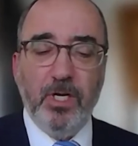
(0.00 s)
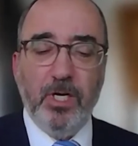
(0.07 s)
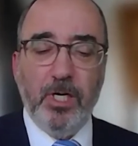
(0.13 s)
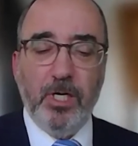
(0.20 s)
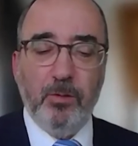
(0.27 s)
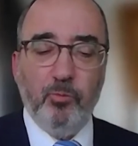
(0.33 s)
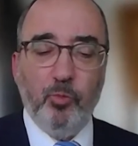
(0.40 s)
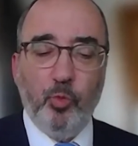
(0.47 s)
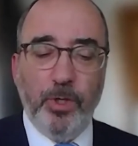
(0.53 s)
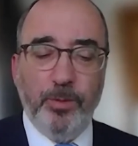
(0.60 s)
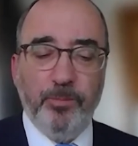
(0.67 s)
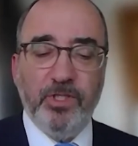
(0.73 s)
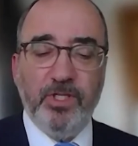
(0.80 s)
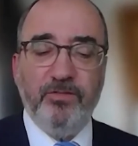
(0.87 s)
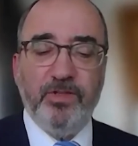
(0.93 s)
we
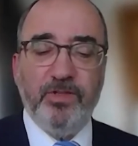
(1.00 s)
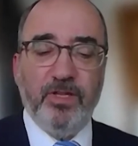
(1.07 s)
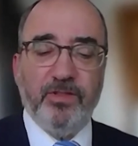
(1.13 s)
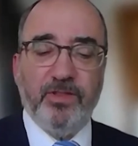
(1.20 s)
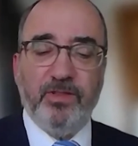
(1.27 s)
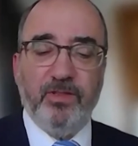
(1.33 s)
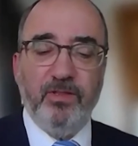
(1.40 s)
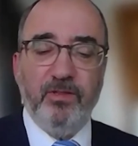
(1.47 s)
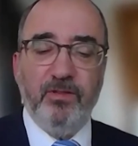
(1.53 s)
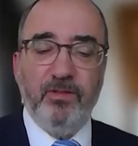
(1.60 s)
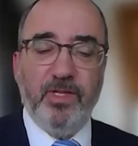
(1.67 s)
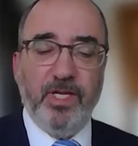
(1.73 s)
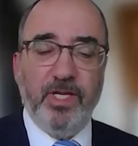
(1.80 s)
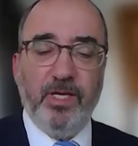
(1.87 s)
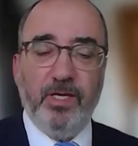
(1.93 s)
believe that
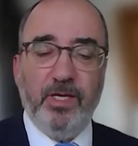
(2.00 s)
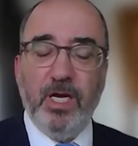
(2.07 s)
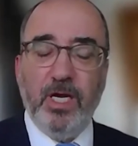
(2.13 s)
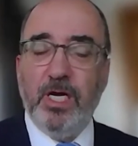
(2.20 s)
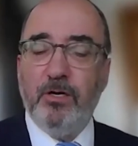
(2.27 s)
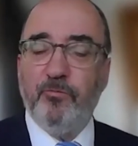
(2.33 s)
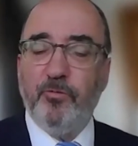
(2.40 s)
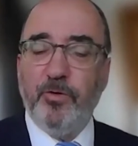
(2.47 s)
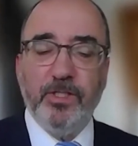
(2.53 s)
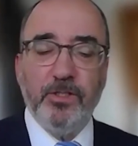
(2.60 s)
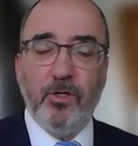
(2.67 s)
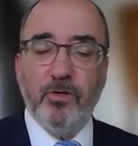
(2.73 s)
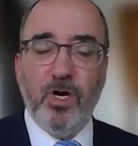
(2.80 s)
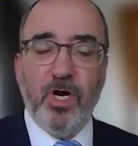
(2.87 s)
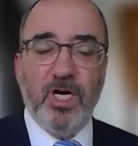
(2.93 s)
the free and
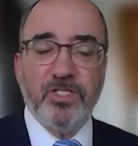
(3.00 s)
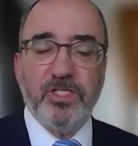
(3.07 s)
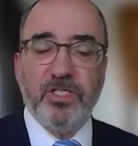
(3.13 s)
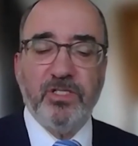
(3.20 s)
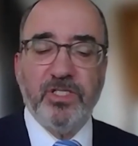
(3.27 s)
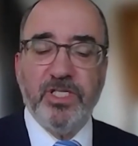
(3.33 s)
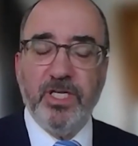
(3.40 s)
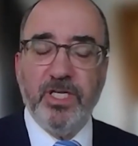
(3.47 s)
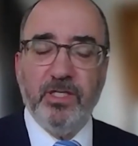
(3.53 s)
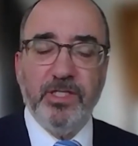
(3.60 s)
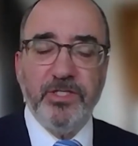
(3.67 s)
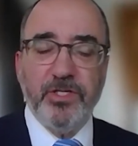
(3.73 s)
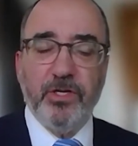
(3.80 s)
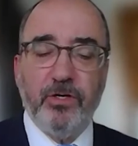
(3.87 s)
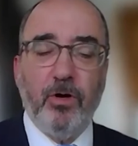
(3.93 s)
low-cost
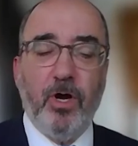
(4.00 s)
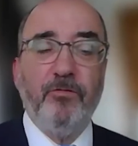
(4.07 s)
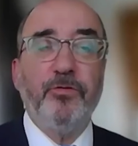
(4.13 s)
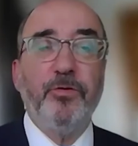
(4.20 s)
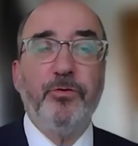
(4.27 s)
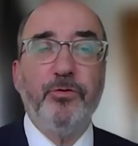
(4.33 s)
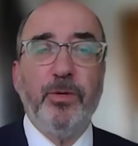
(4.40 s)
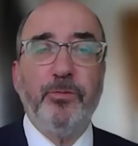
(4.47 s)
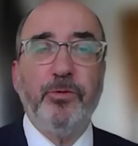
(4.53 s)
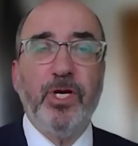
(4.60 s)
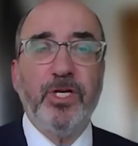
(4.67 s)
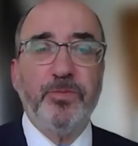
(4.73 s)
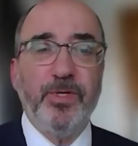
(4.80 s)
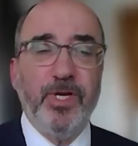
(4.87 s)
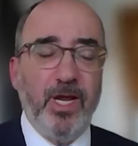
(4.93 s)
CLEs offered through
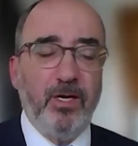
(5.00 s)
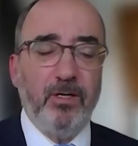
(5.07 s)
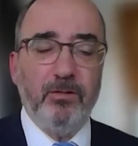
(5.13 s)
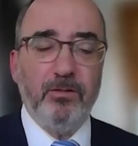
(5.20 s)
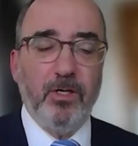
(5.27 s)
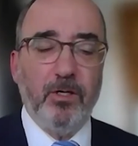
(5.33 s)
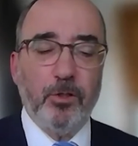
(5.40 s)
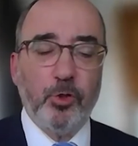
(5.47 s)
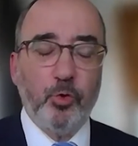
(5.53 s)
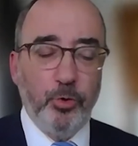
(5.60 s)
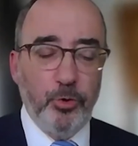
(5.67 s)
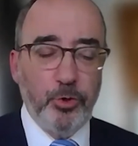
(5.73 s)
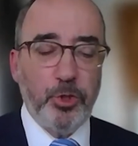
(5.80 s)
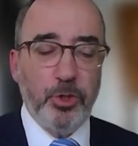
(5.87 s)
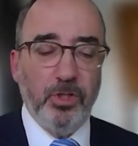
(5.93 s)
WSBA are
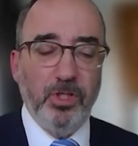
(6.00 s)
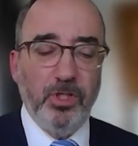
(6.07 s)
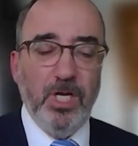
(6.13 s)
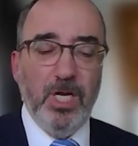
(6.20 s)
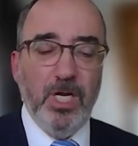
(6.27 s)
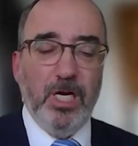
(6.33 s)
crucial,